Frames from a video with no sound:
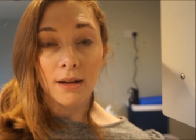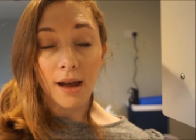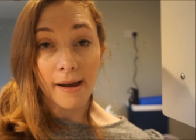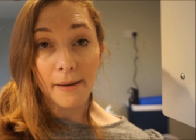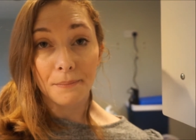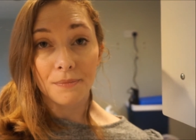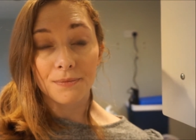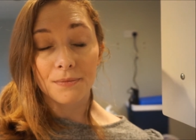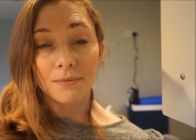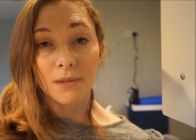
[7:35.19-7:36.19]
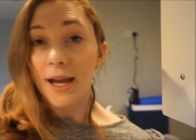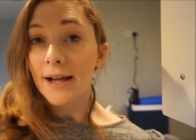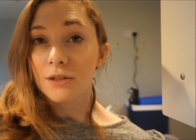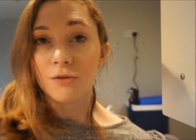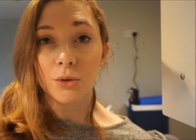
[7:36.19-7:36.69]
it
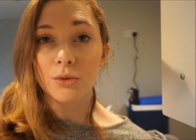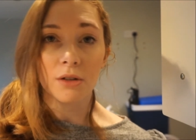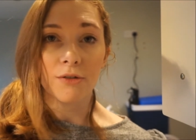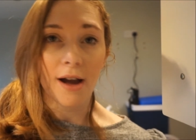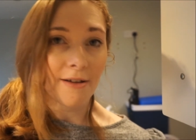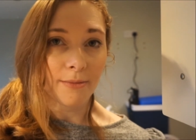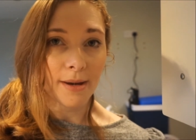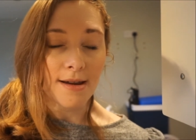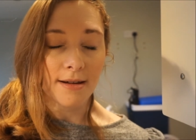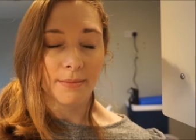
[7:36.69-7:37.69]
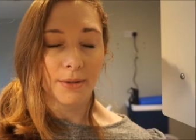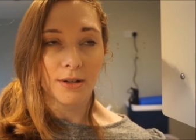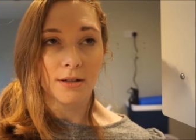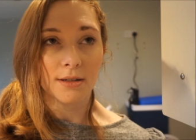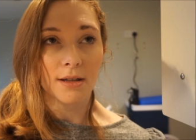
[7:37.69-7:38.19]
added fuel to the fire for me
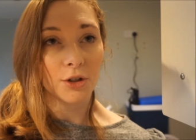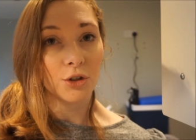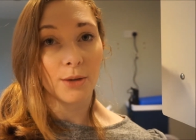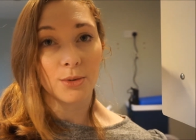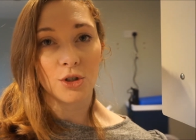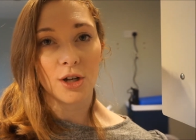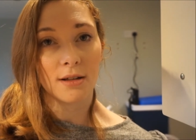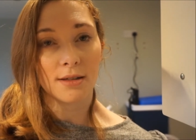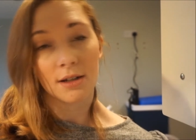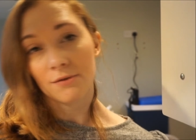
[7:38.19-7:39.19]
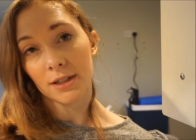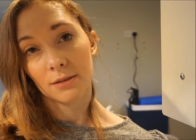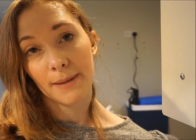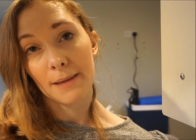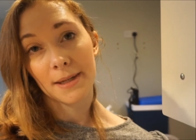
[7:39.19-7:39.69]
because I knew there was a chance I'd feel
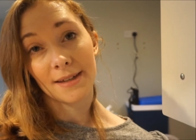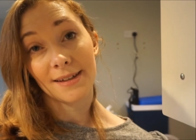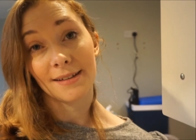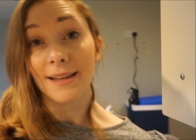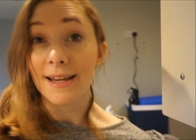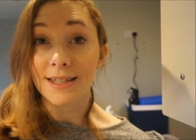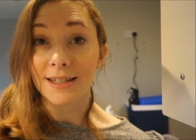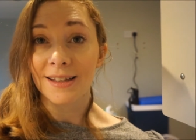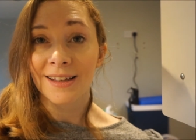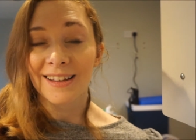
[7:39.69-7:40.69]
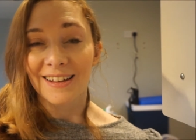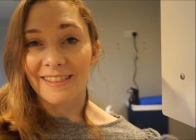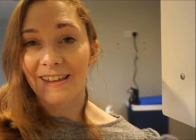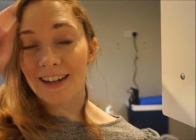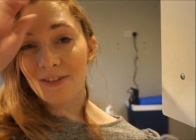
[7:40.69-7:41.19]
baby kicking later
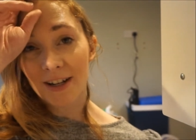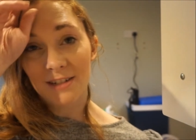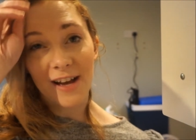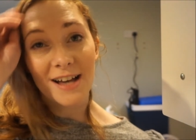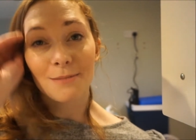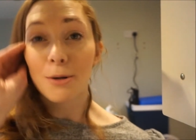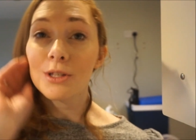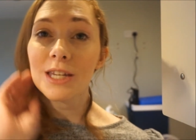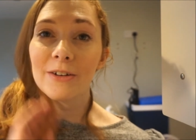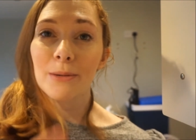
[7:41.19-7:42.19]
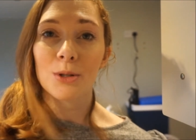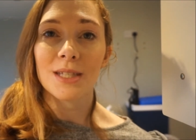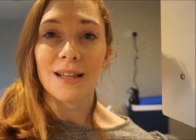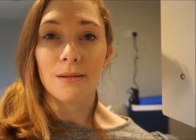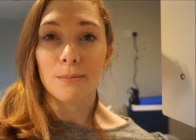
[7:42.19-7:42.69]
than if I'd have had a posterior
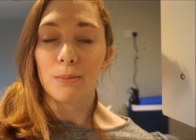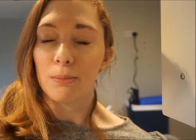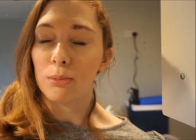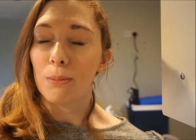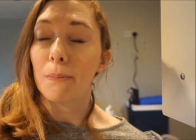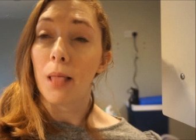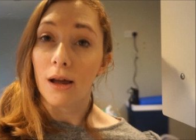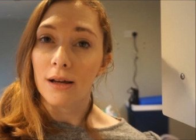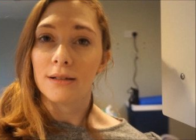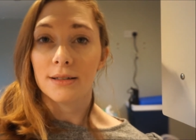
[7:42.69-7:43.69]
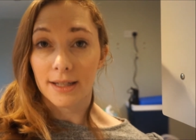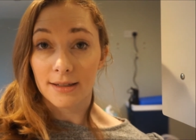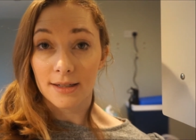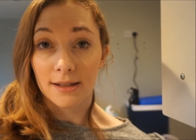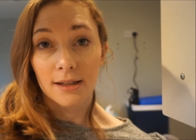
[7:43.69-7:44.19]

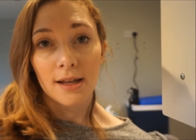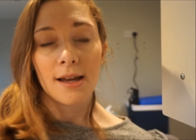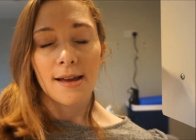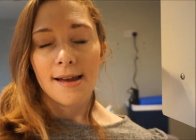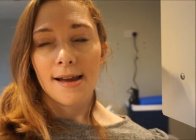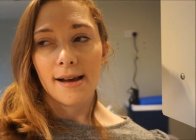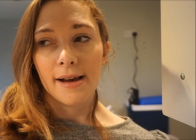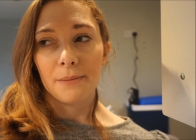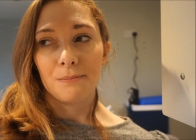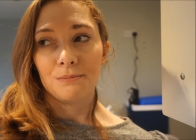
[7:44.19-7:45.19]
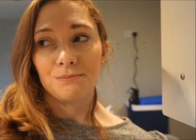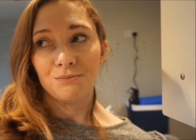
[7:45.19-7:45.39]
placenta. And